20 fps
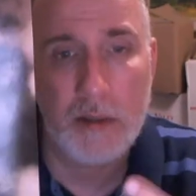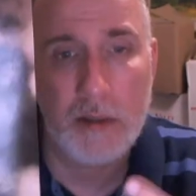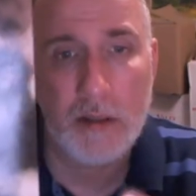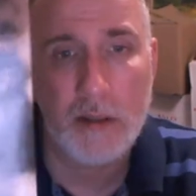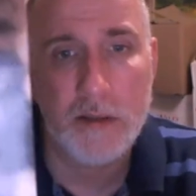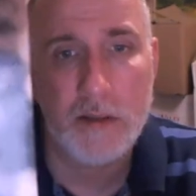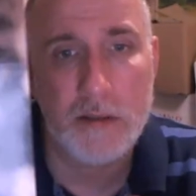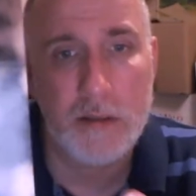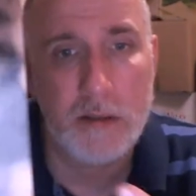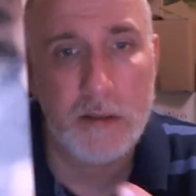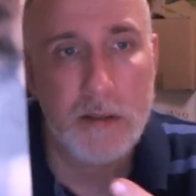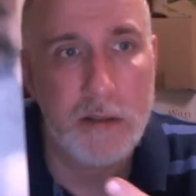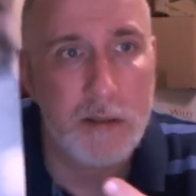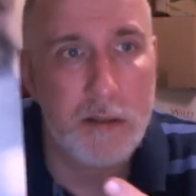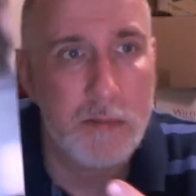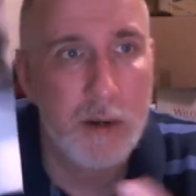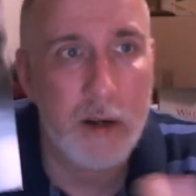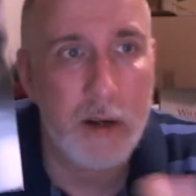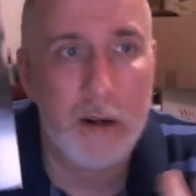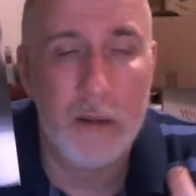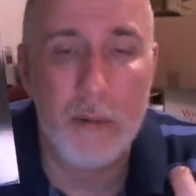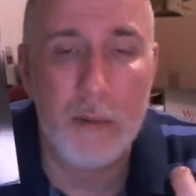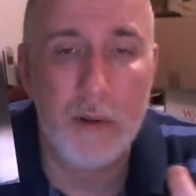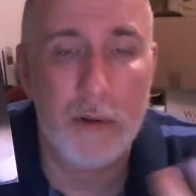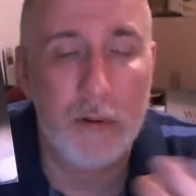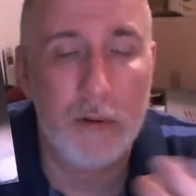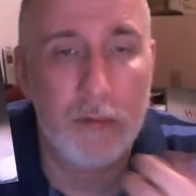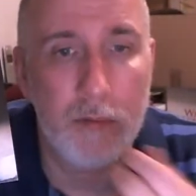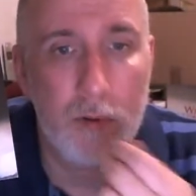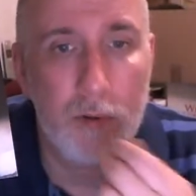me this. This is a record I've been
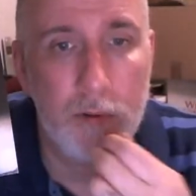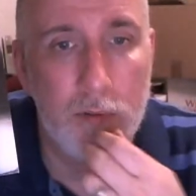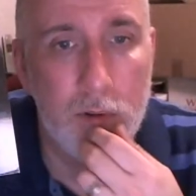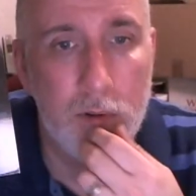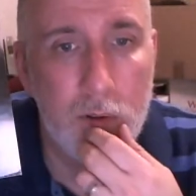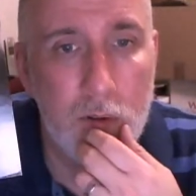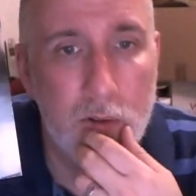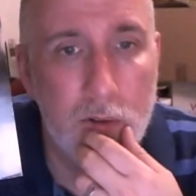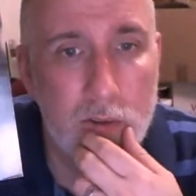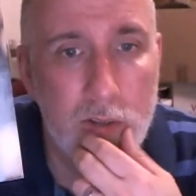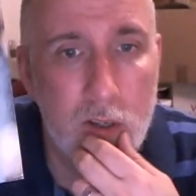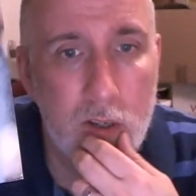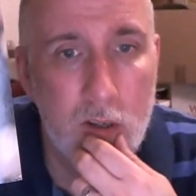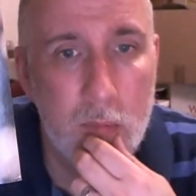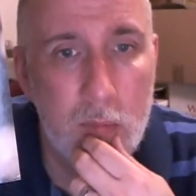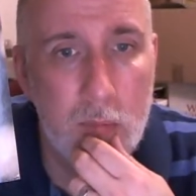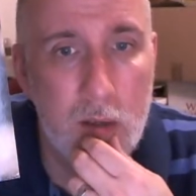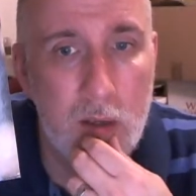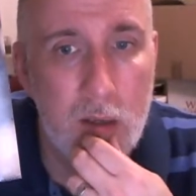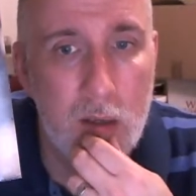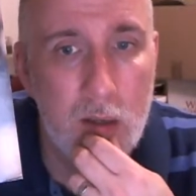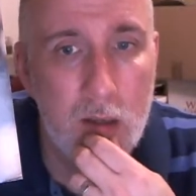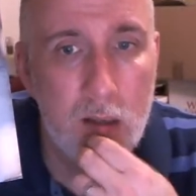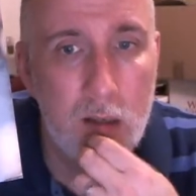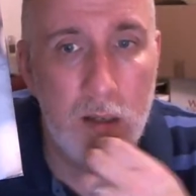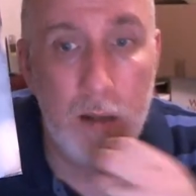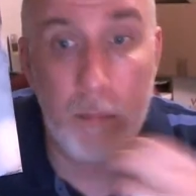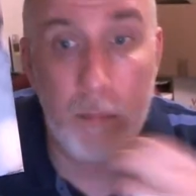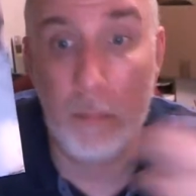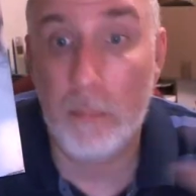looking for for a long time.
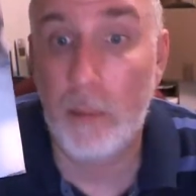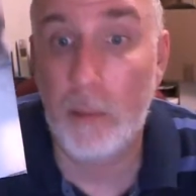Uh,